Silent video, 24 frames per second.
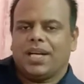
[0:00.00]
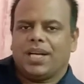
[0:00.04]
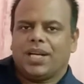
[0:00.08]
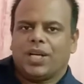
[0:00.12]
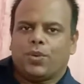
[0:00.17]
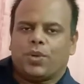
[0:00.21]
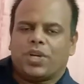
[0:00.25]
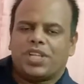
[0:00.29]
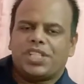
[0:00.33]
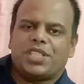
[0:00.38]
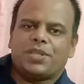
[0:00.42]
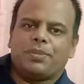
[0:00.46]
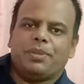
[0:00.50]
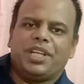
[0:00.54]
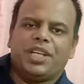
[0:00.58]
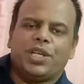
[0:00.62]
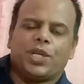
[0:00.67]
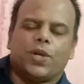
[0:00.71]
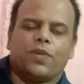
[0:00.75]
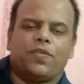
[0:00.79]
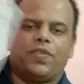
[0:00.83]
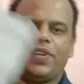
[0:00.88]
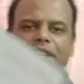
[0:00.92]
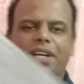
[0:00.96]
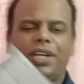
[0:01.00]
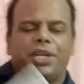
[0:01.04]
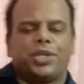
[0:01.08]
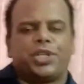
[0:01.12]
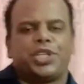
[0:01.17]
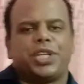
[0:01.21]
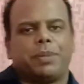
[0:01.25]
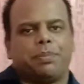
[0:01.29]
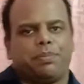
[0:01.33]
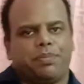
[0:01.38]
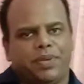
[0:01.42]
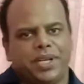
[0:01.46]
What is the meaning of
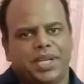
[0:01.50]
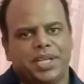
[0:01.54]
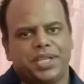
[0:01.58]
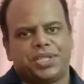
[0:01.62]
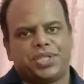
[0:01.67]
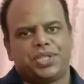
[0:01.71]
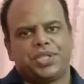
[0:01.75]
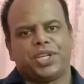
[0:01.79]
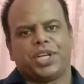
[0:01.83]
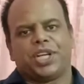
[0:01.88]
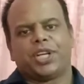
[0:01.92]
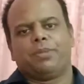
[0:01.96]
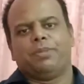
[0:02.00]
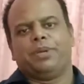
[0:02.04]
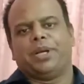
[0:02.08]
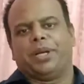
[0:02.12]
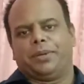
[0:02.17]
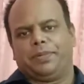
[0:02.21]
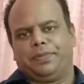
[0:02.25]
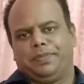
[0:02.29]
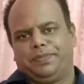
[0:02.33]
leadership, ladies and gentlemen?